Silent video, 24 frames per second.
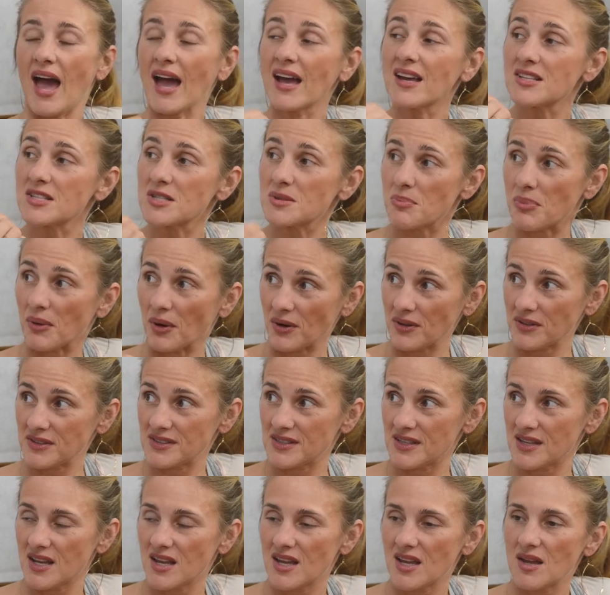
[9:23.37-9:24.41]

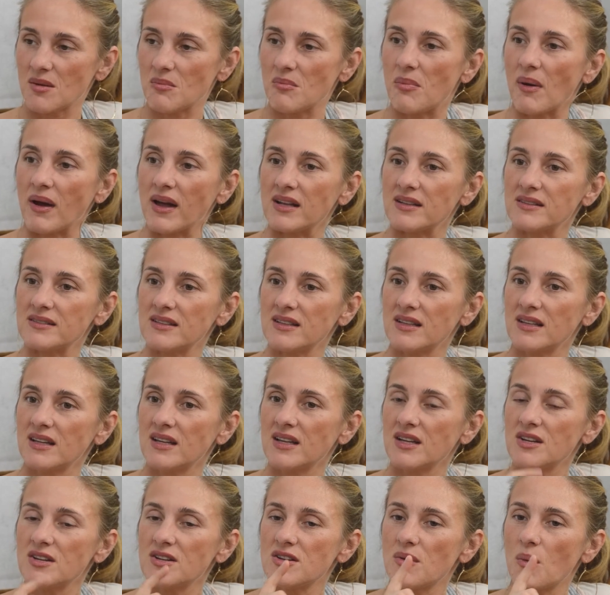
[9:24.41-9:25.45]
expert, but
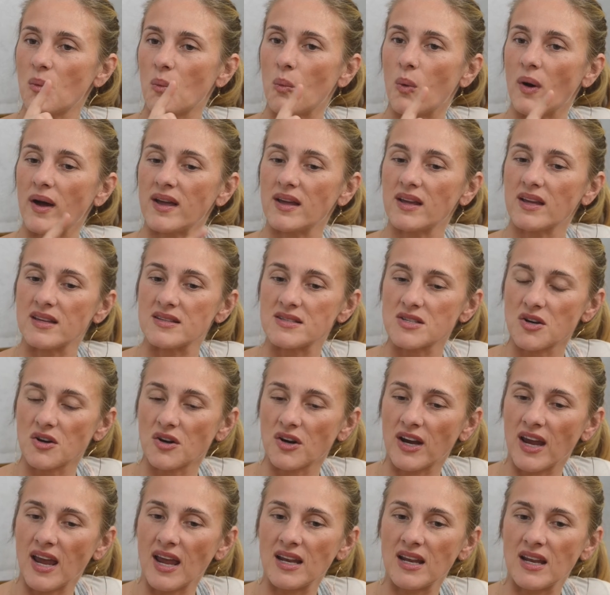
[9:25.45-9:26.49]
what is
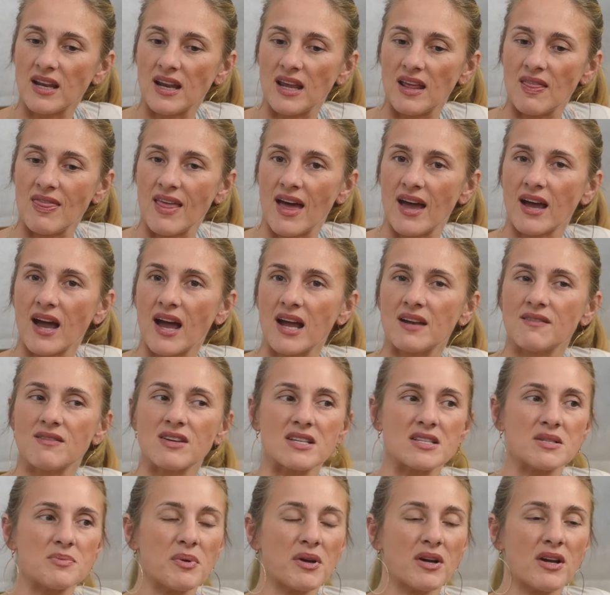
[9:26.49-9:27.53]
created in that kind of
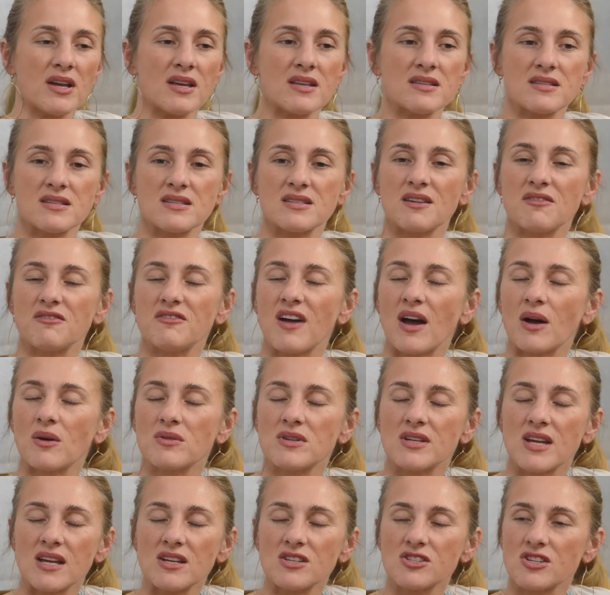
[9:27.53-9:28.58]
experience is a
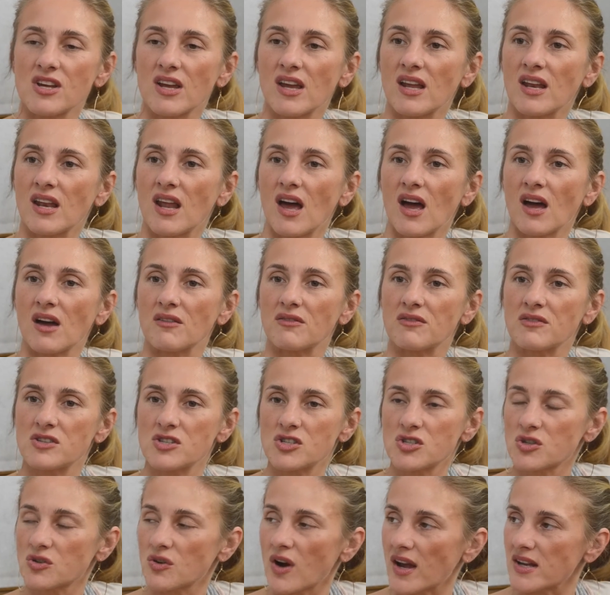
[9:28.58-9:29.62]
foundation of
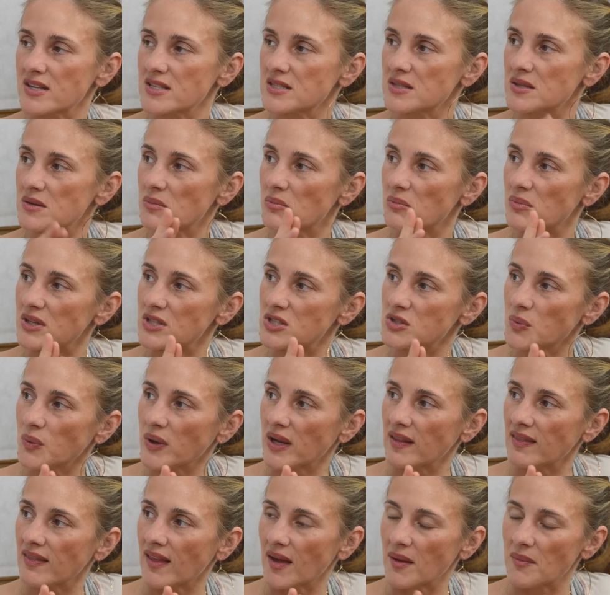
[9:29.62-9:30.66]
trust
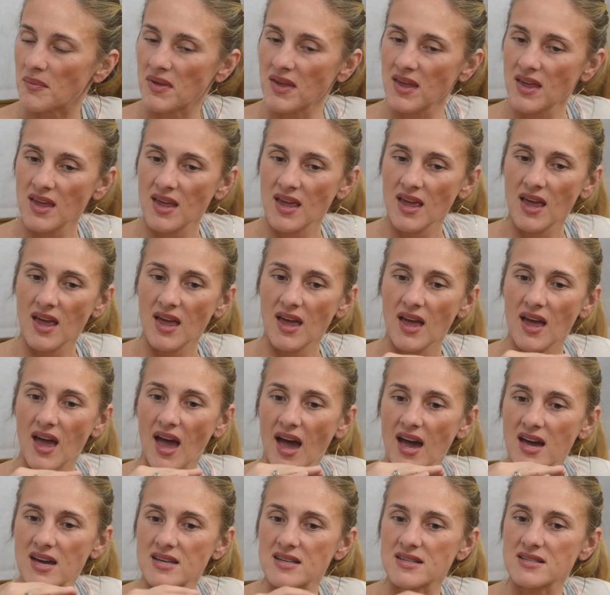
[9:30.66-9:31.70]
between them.
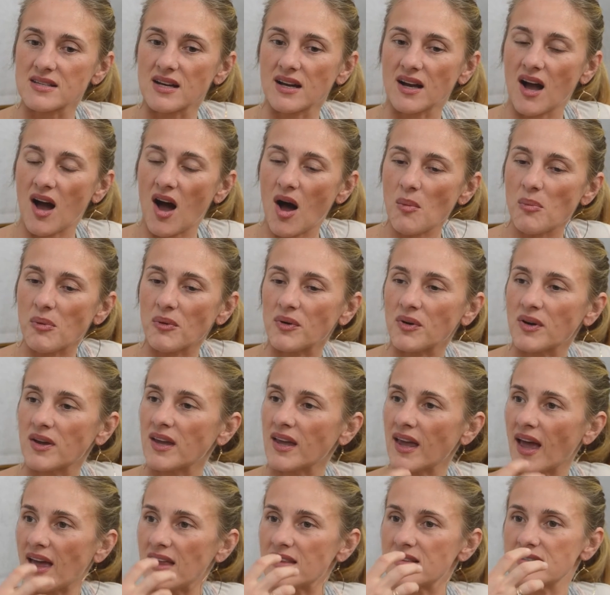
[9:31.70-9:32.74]
As a couple
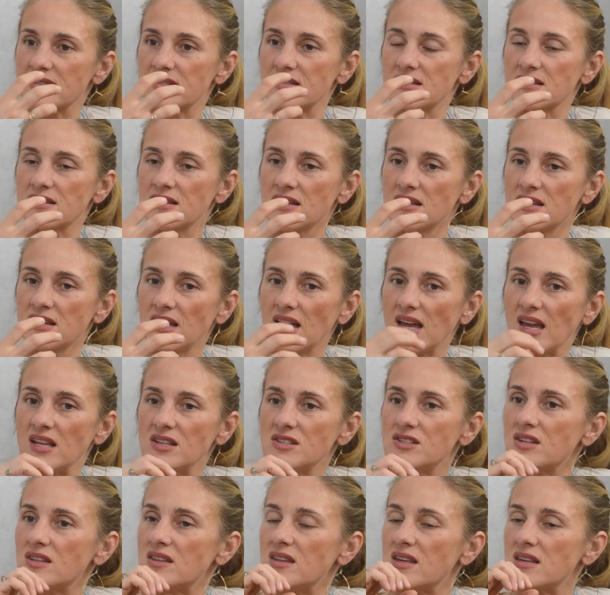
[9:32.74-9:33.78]
gets
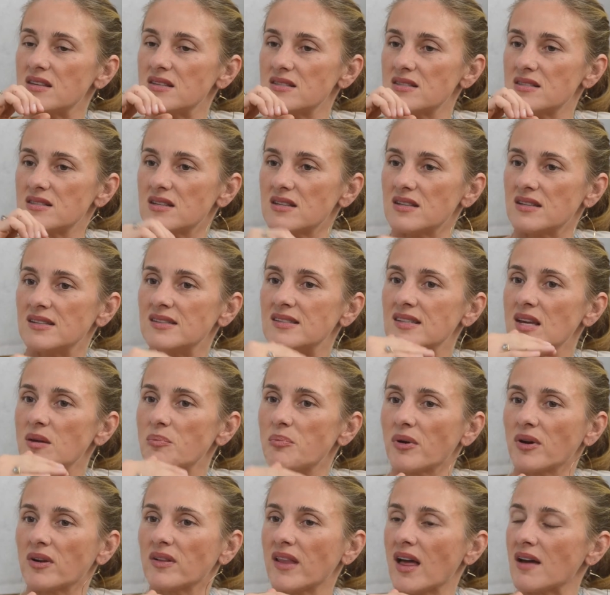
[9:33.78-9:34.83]
into this
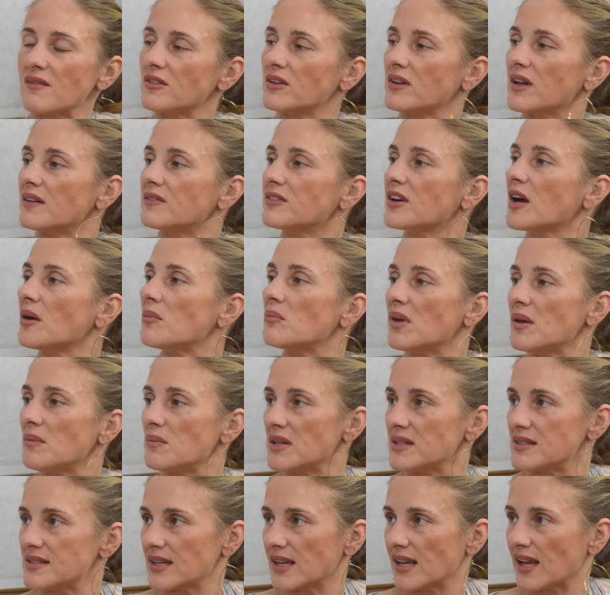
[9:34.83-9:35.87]
deeper level of
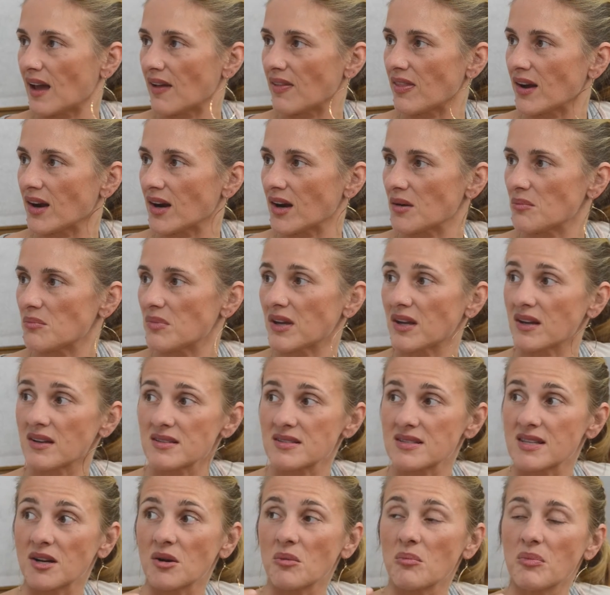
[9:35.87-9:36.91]
commitment together,
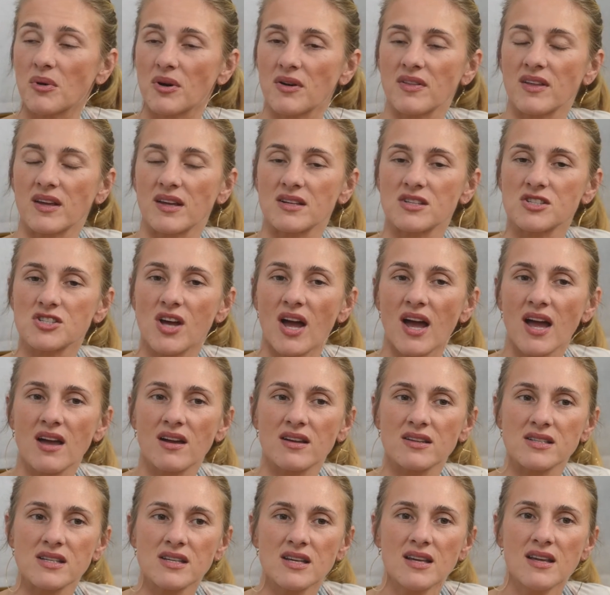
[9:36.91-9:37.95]
because they're birthing a
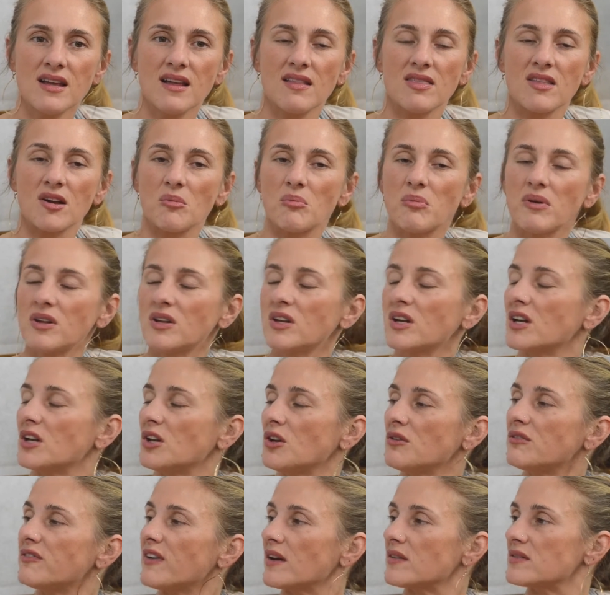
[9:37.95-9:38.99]
child, they're building a
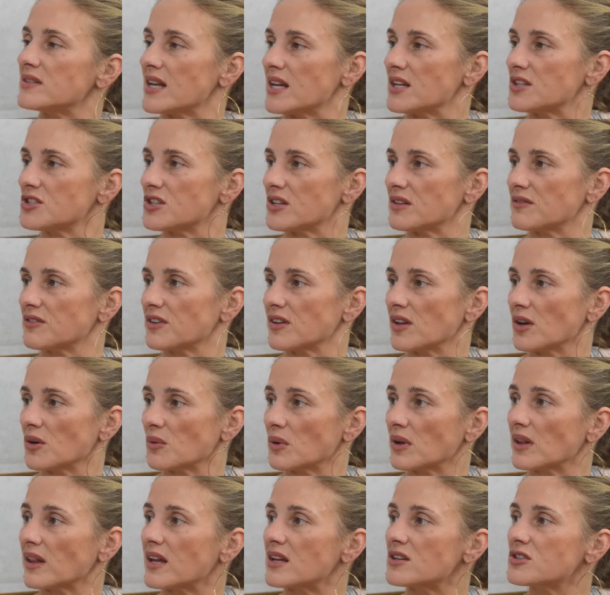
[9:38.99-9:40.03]
new foundation for their
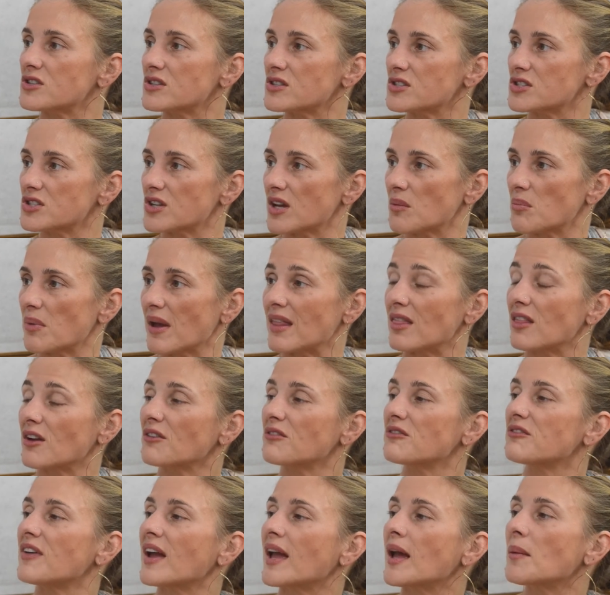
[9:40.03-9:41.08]
relationship and their
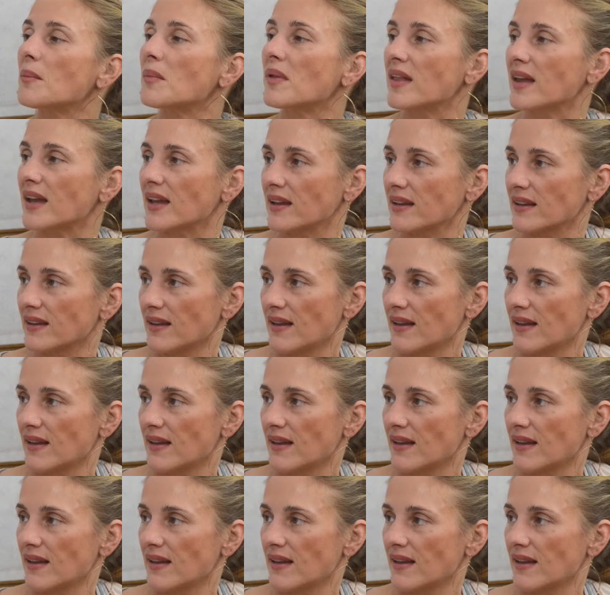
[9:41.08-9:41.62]
family.